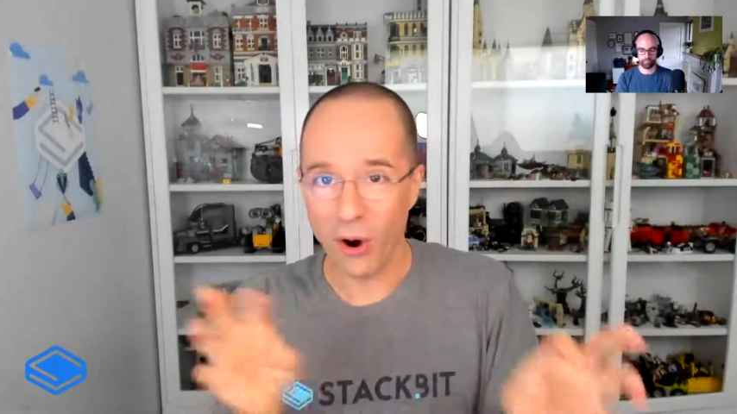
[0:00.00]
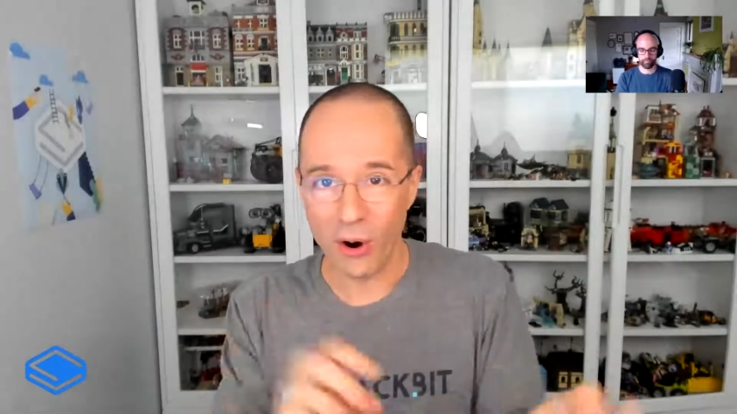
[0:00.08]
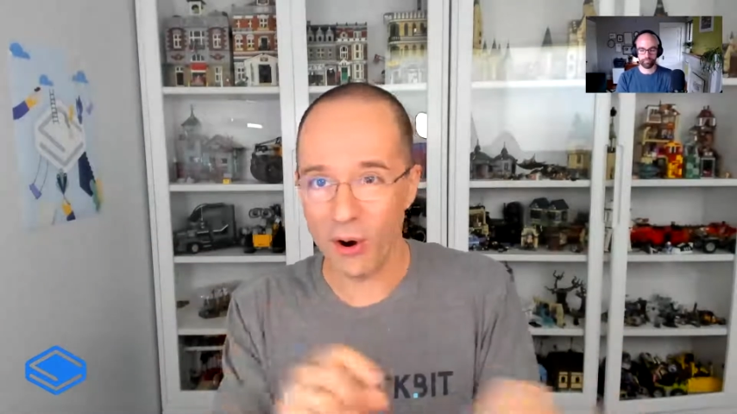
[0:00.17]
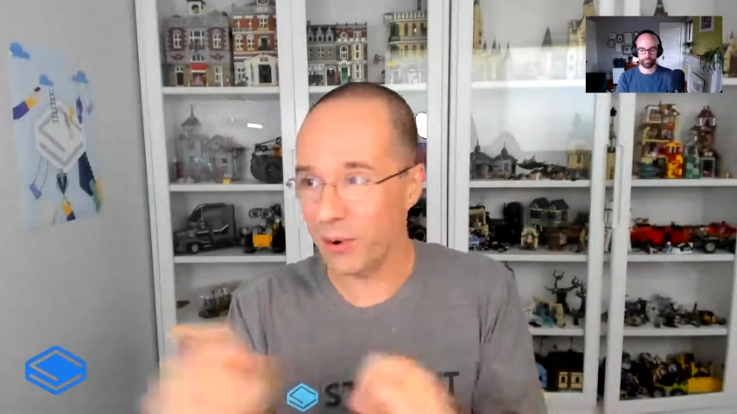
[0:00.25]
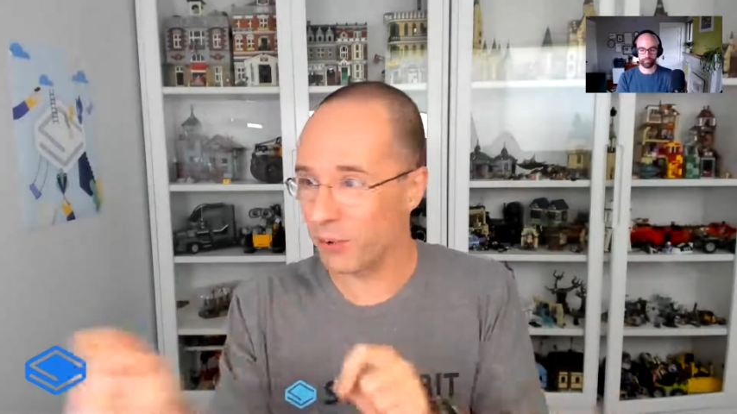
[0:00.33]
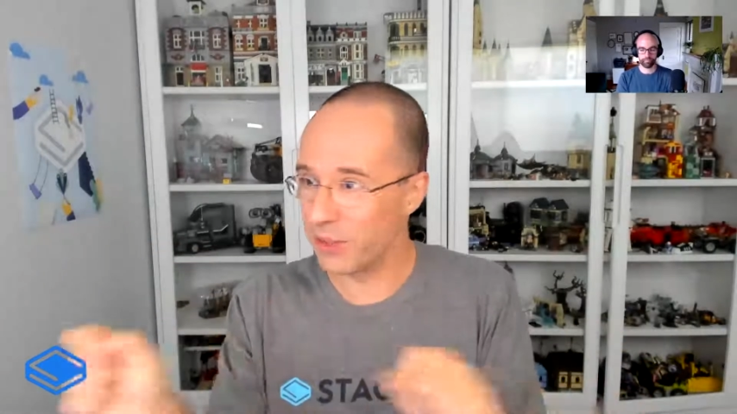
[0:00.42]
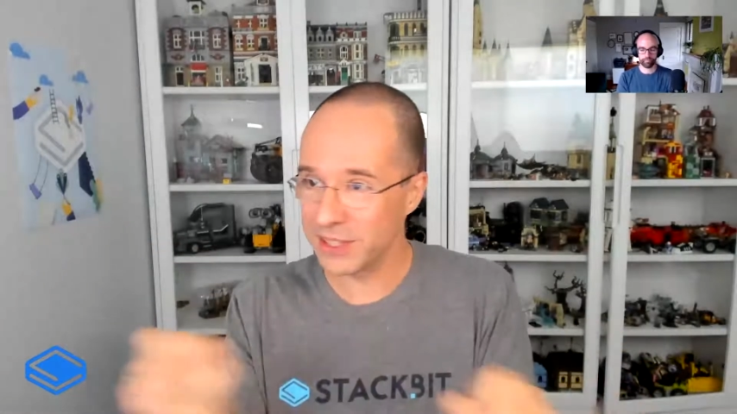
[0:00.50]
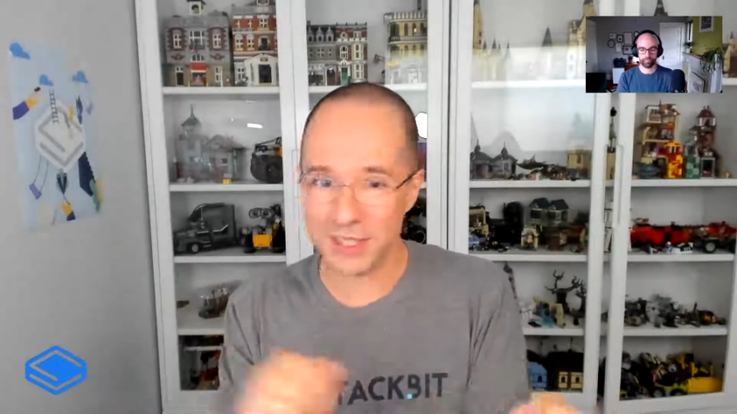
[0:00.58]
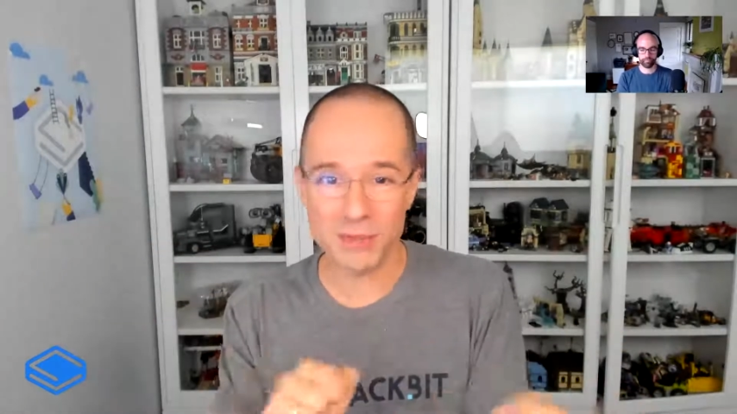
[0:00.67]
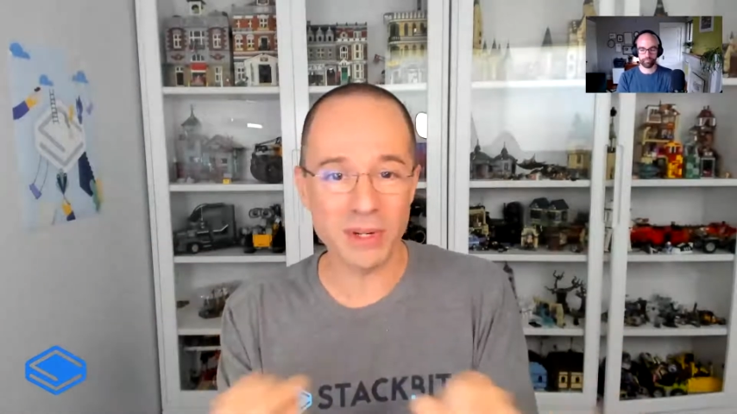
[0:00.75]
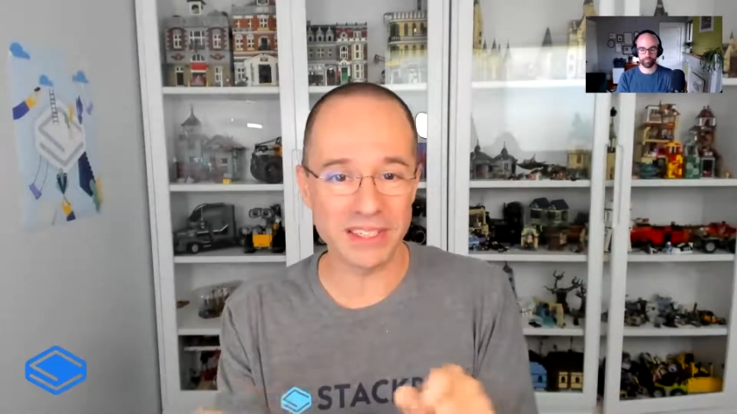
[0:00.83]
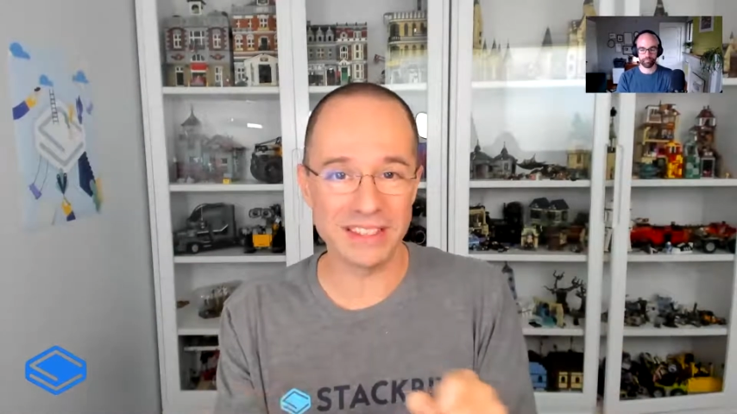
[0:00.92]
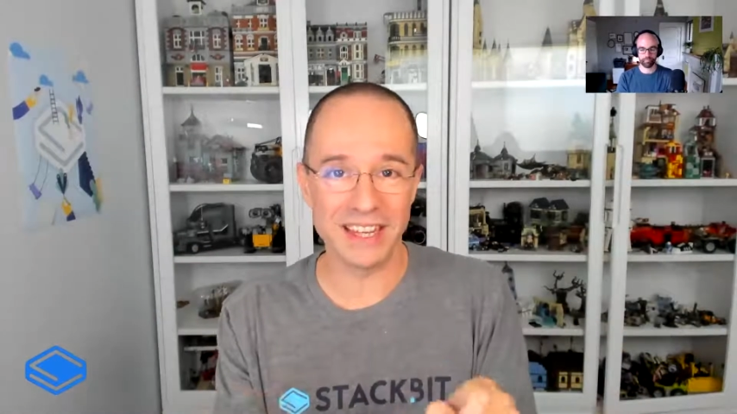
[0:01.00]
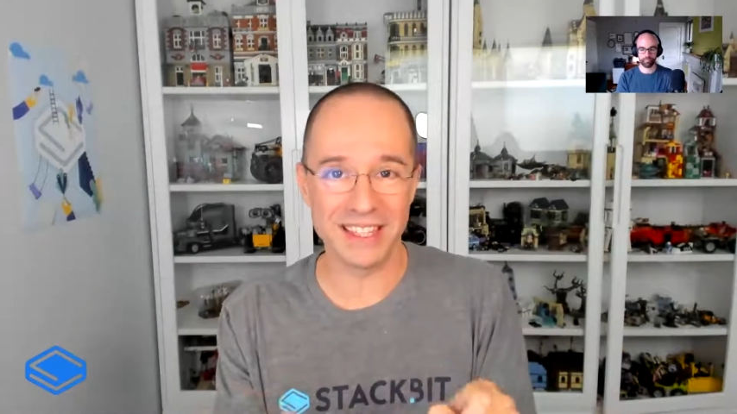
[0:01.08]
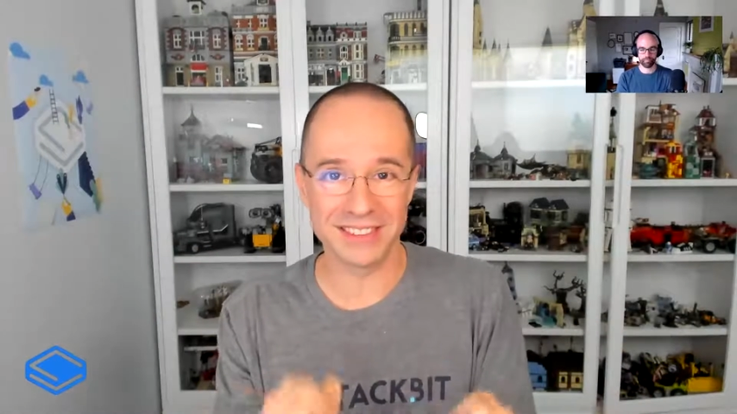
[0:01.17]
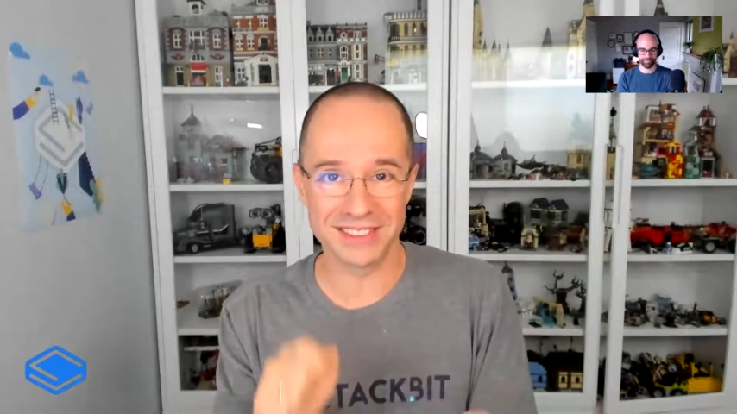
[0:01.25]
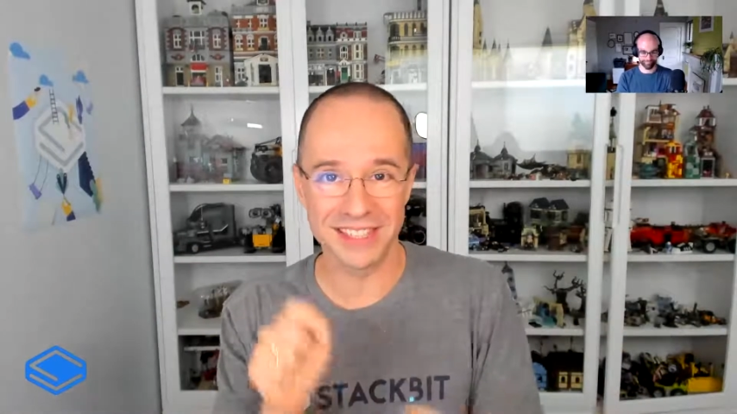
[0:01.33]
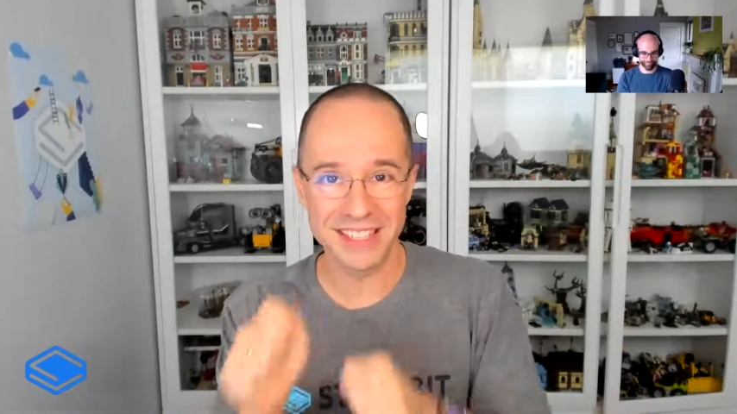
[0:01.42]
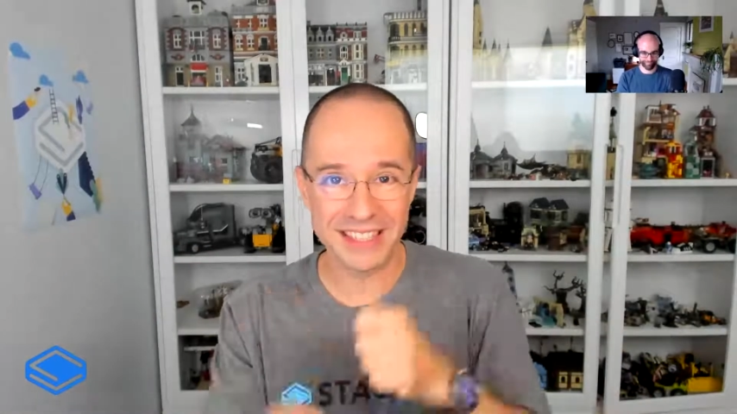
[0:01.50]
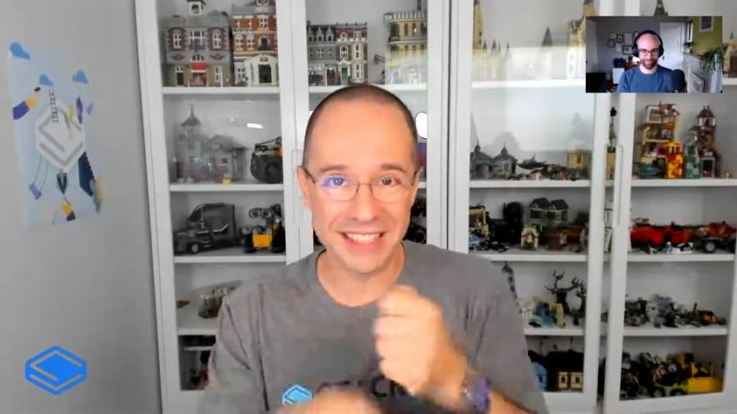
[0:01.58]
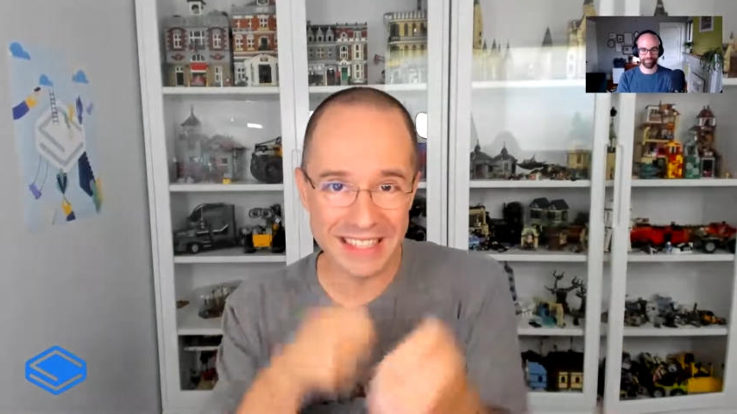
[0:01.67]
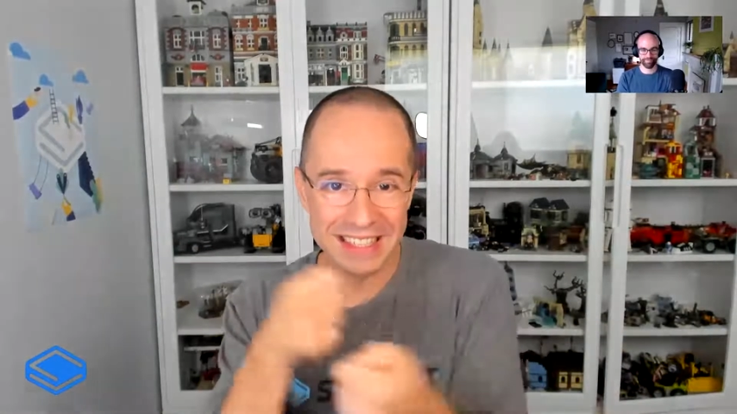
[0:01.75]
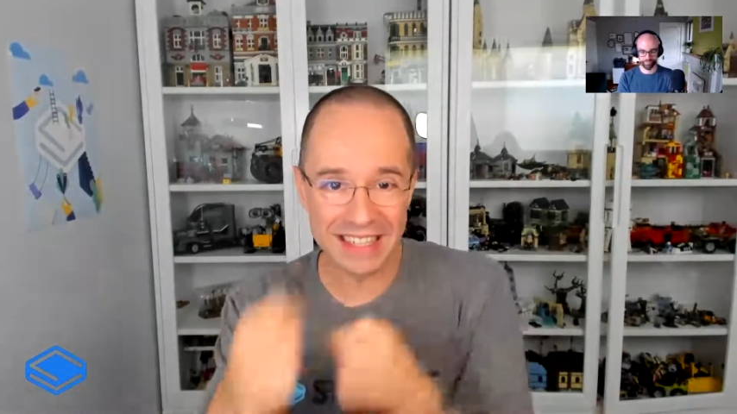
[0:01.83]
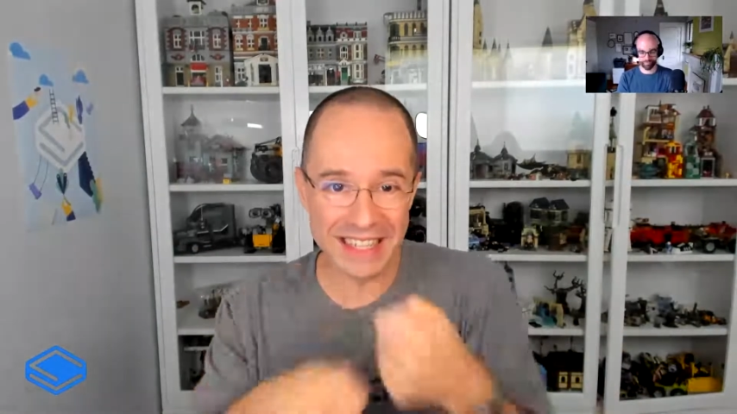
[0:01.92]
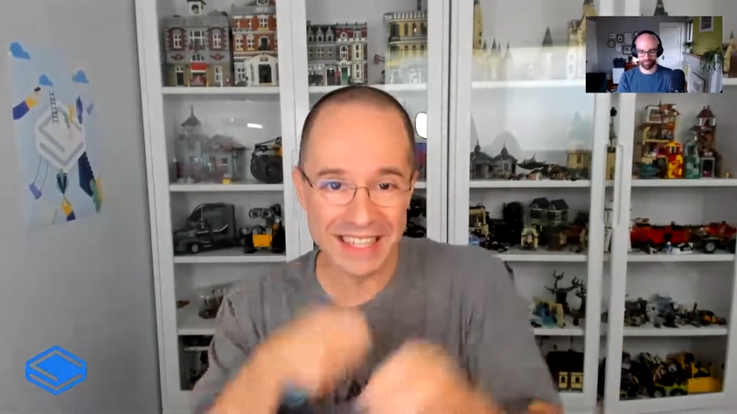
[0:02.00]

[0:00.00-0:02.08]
oh, this is what it does, right? And like, it